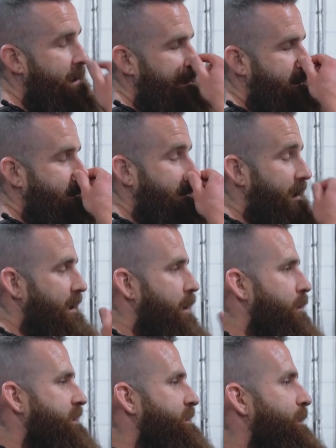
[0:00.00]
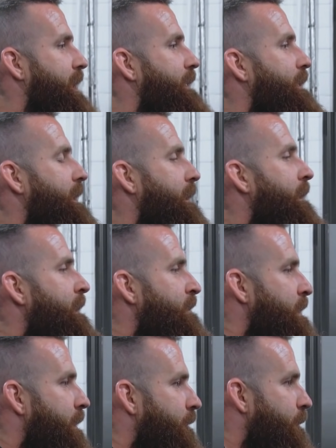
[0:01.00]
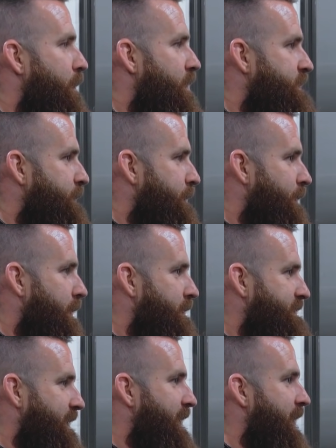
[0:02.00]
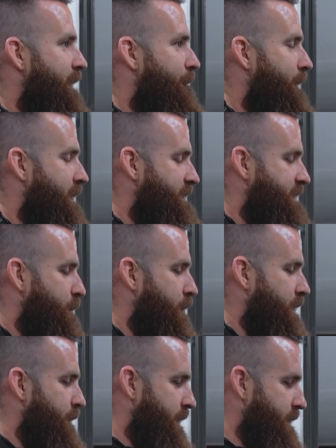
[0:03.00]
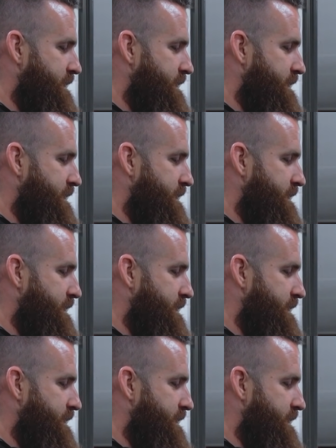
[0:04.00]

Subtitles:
Still not always a bad thing. But for most people, I would say kind of find somewhere in the middle.